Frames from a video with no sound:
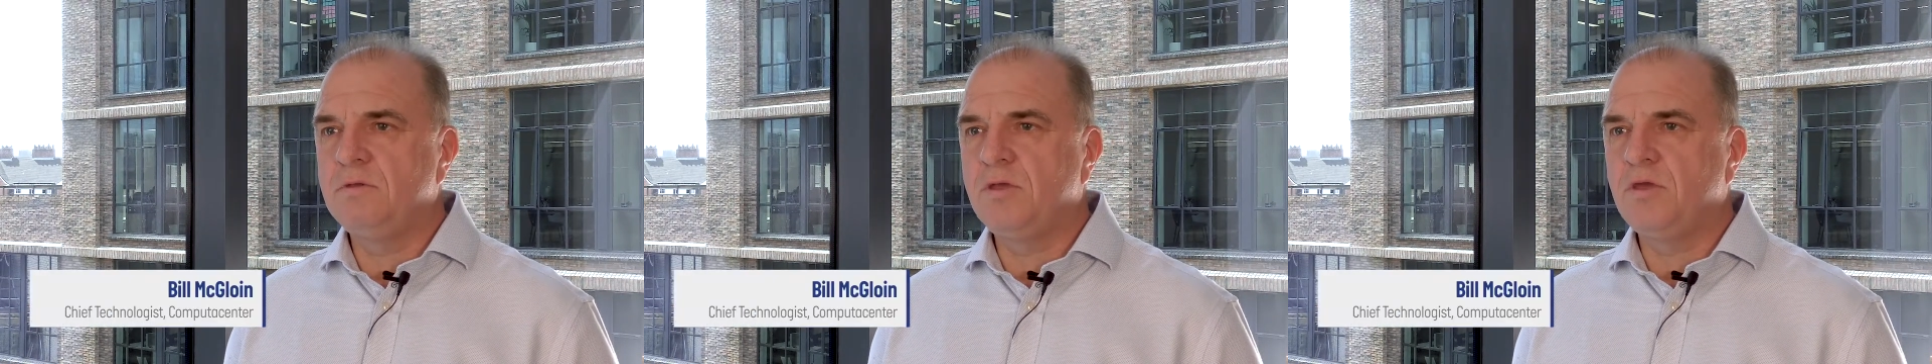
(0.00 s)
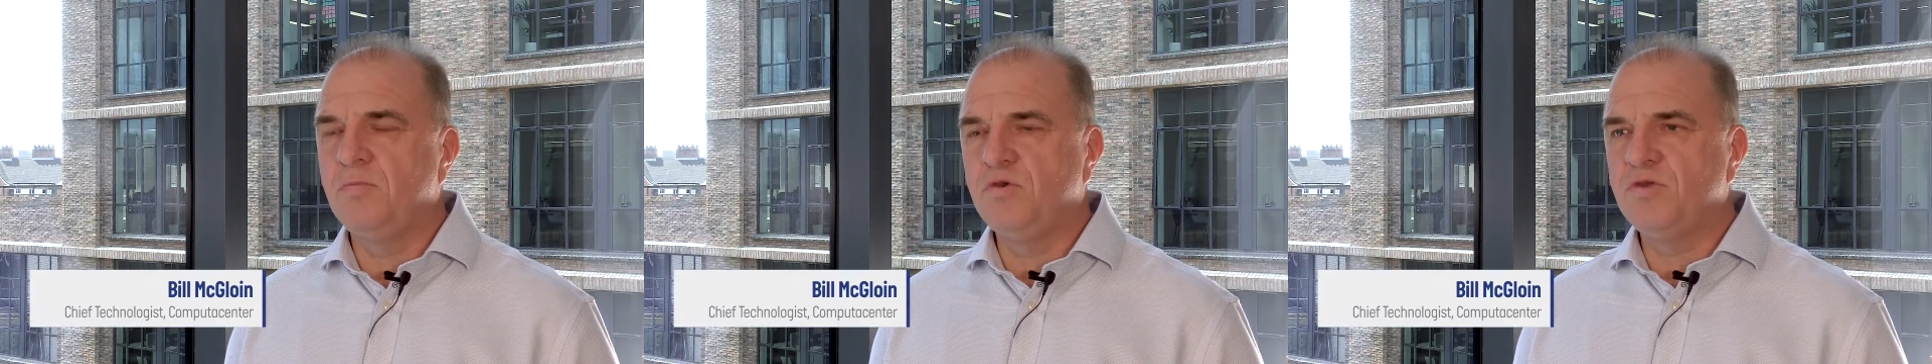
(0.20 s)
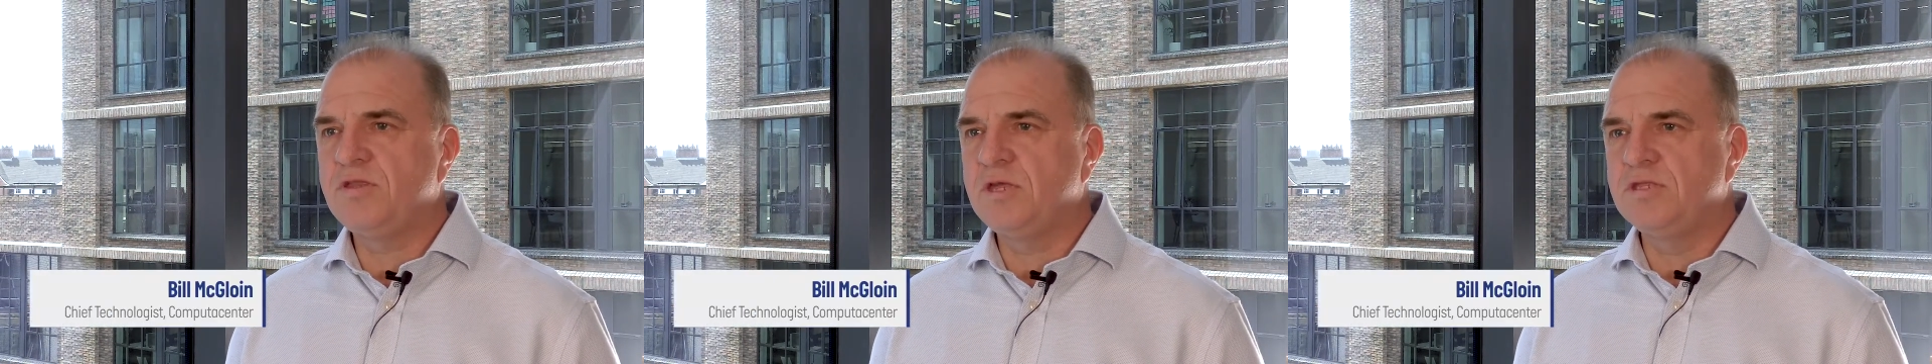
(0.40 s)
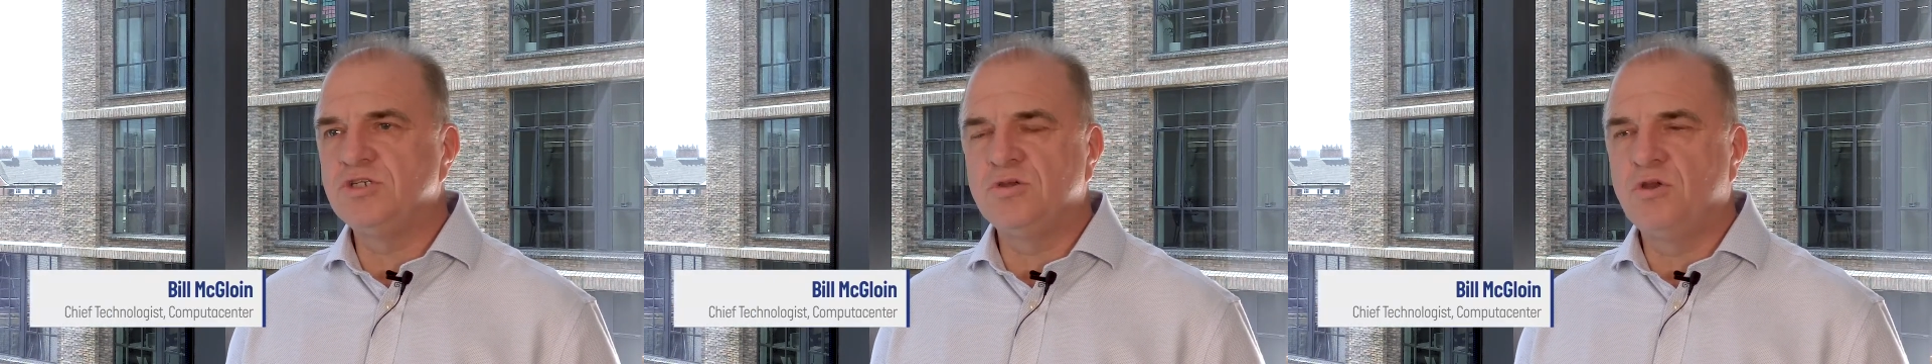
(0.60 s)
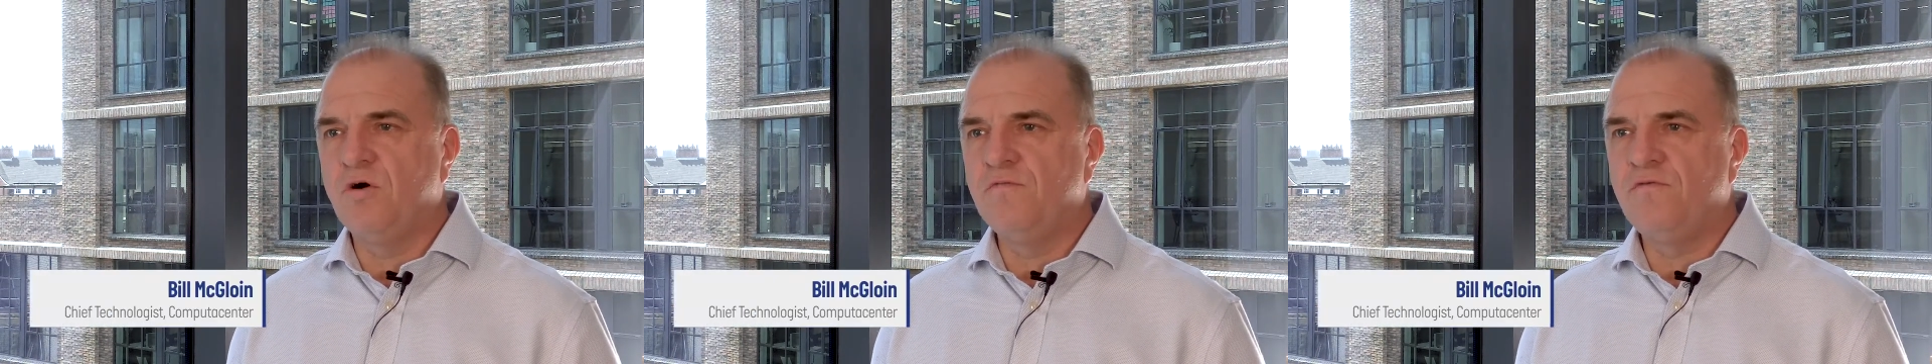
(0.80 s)
Computacenter
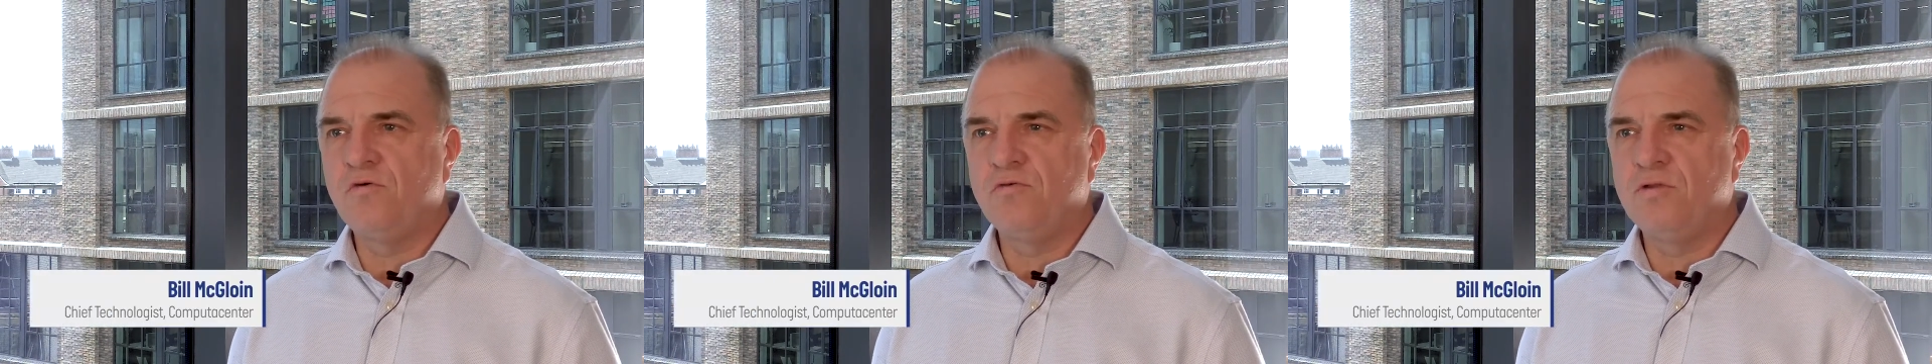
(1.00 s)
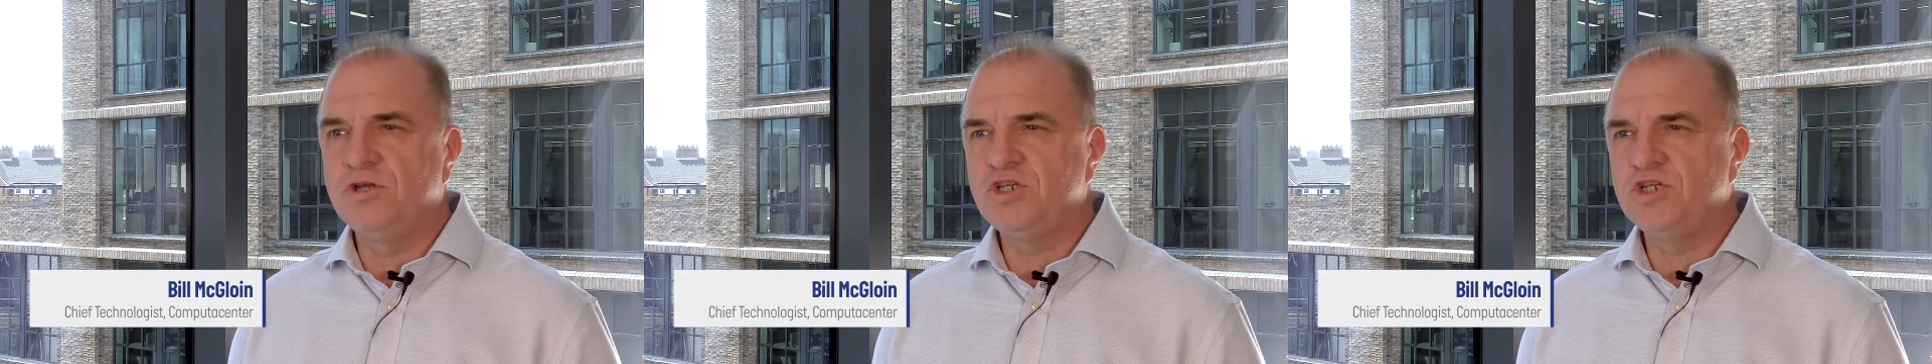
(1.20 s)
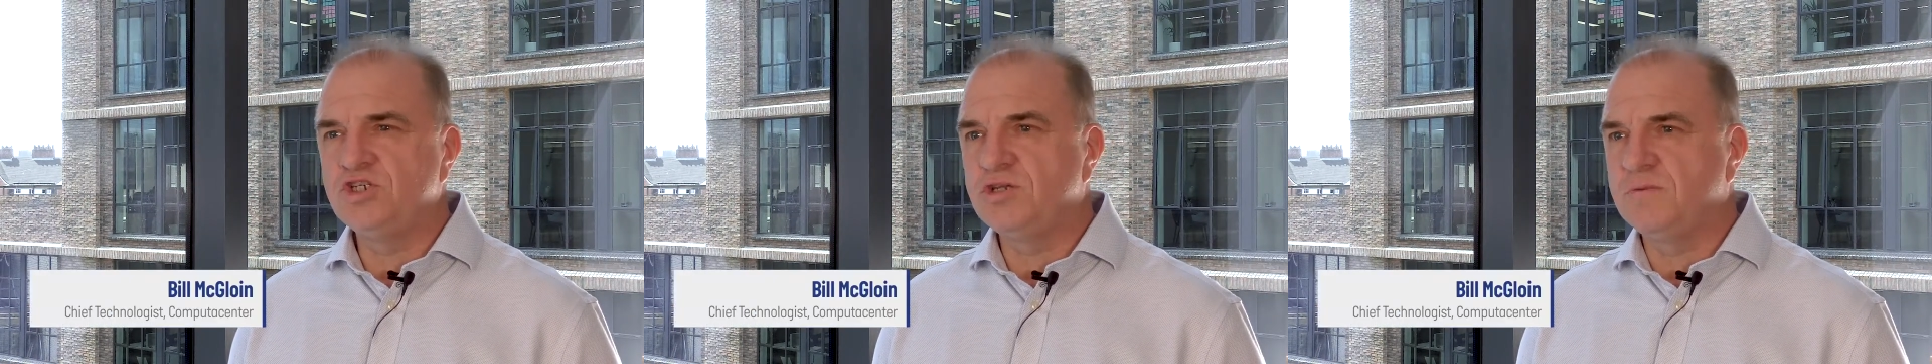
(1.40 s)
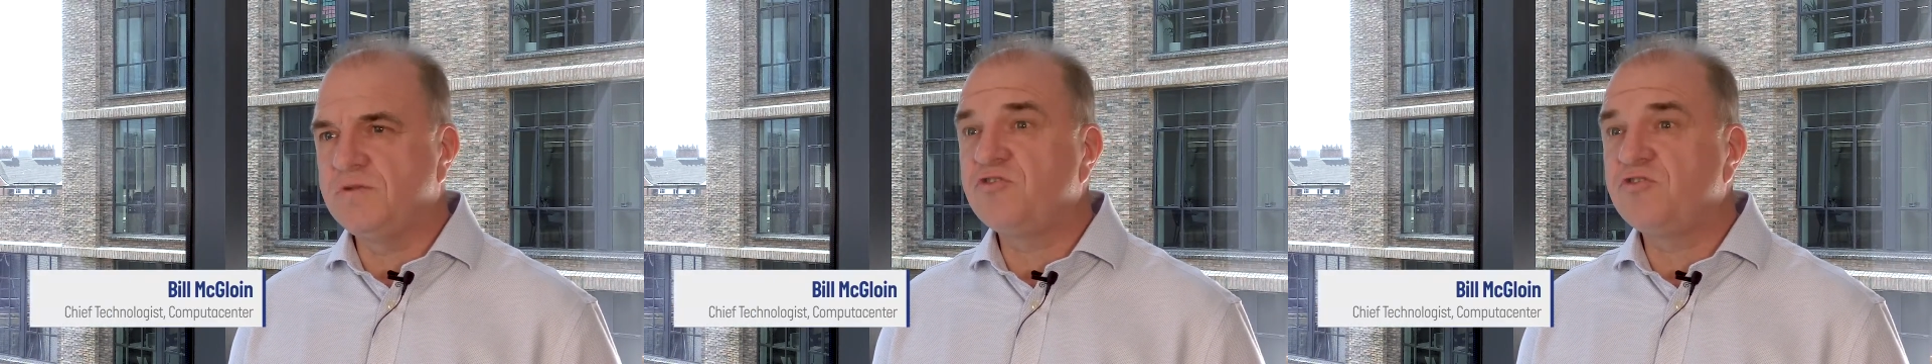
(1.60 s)
and Commvault relationship